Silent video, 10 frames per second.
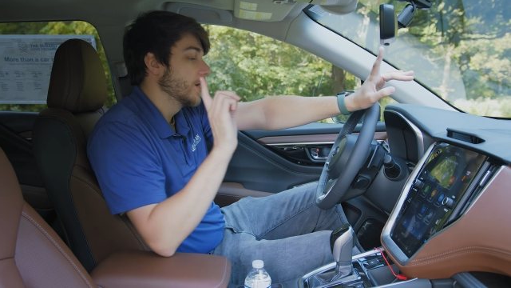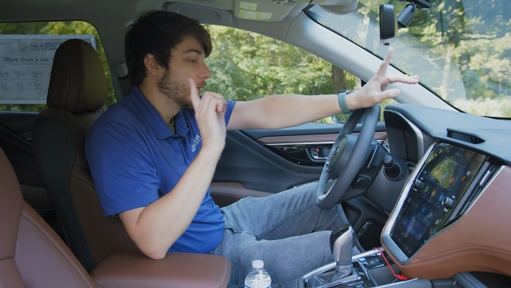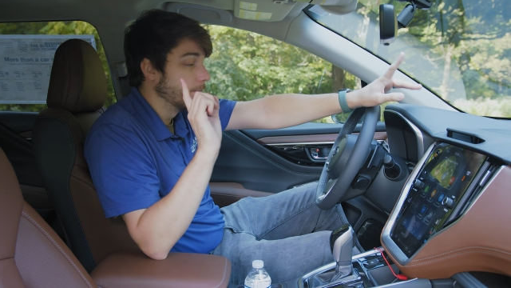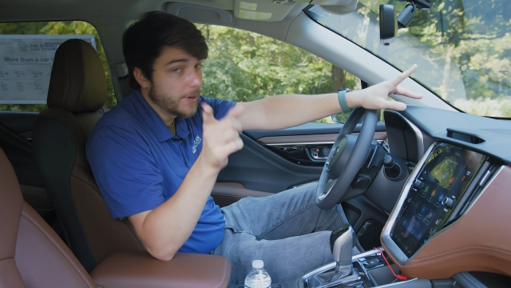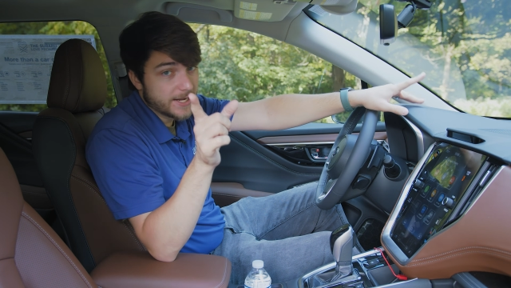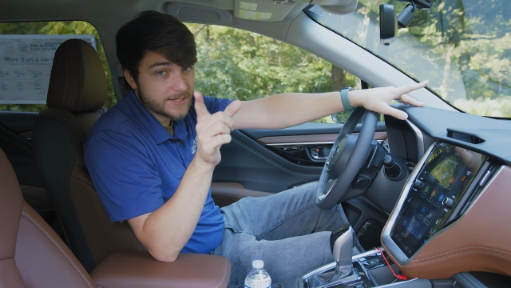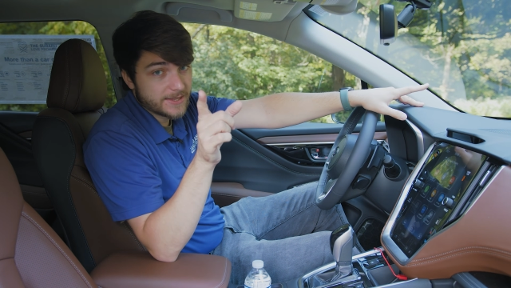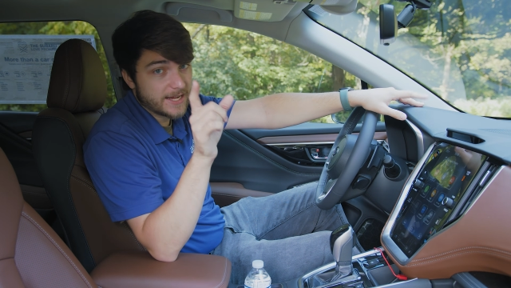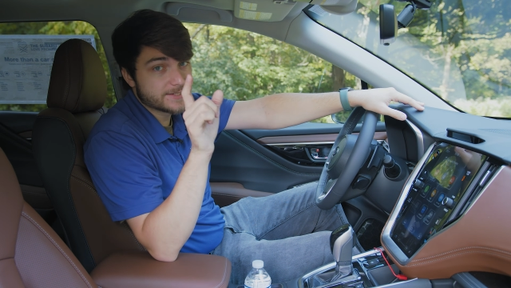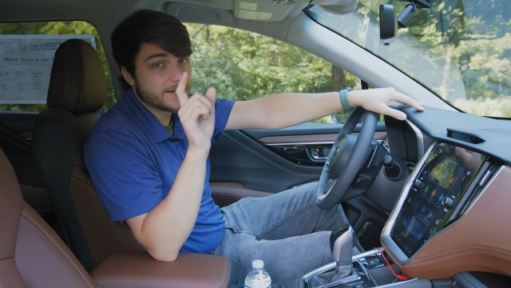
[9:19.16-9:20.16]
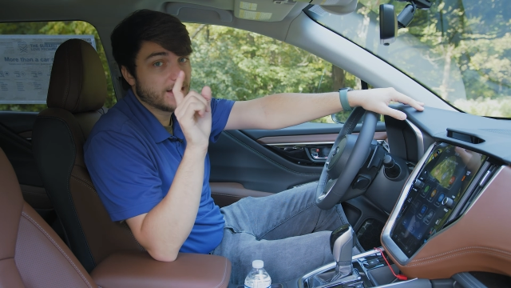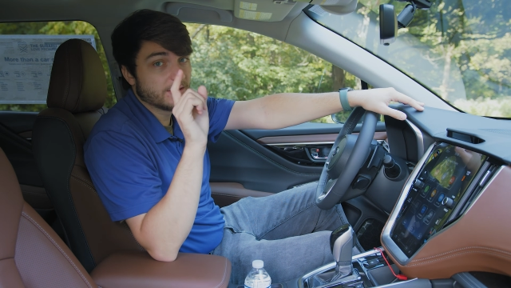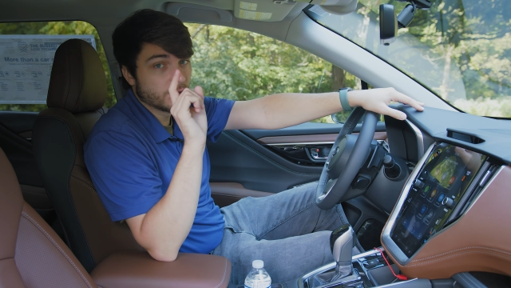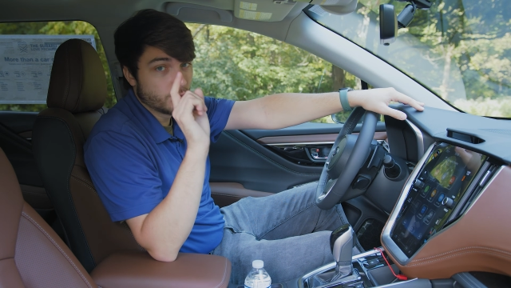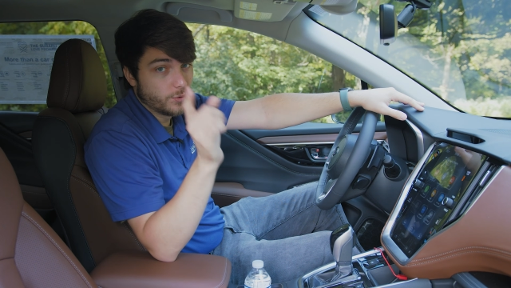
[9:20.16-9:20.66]
But that's not
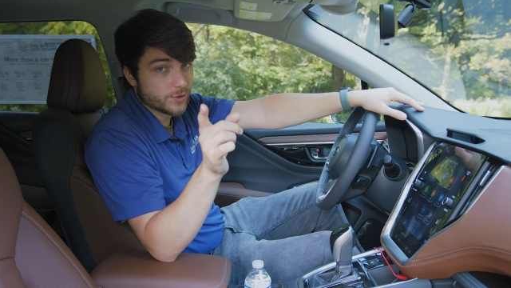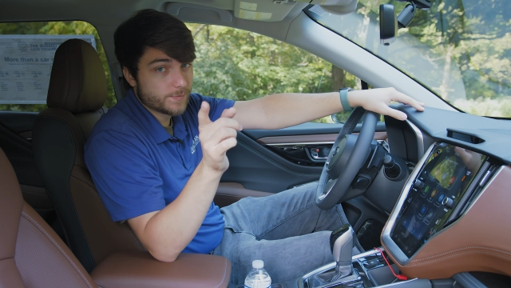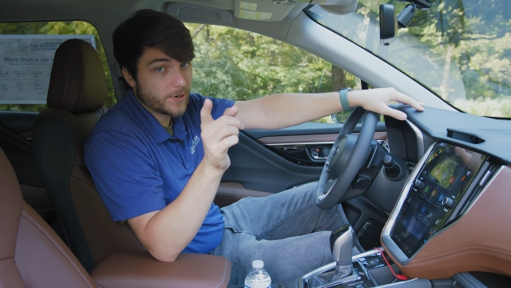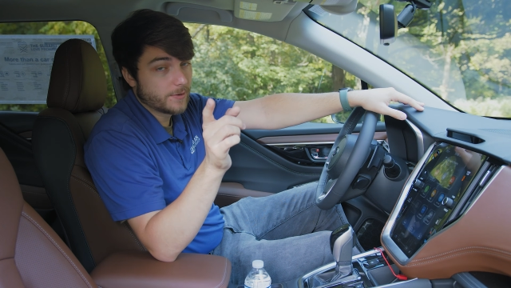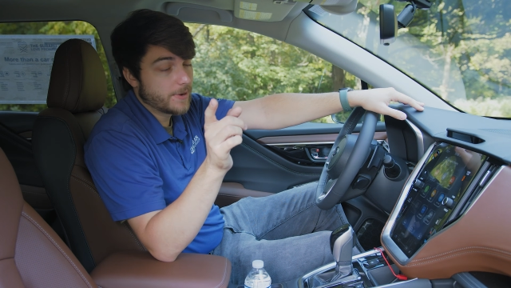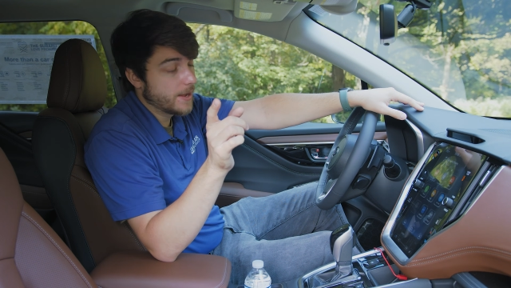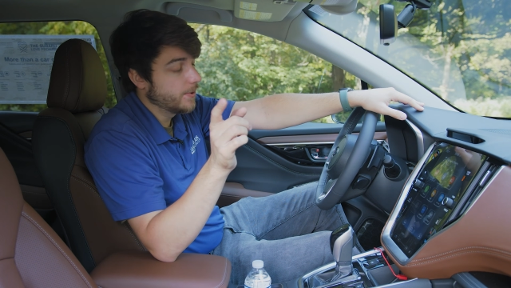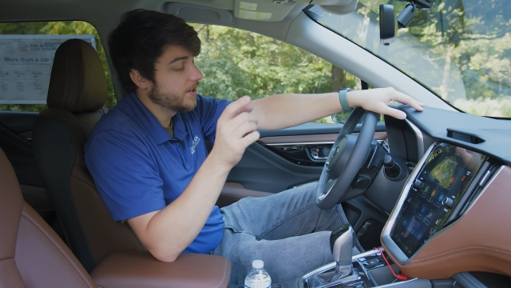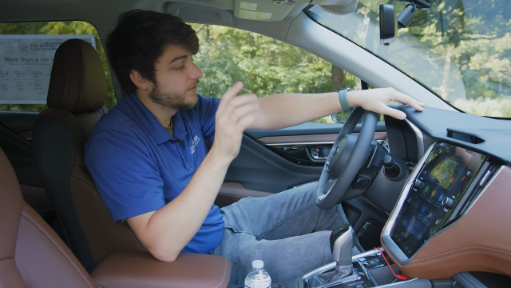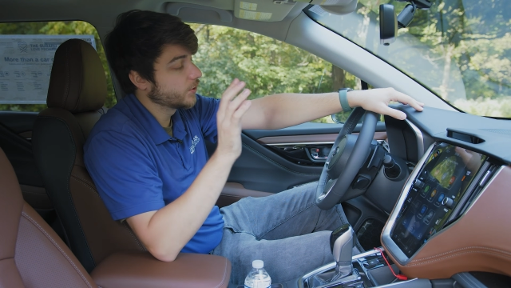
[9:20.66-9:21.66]
the coolest part in my opinion.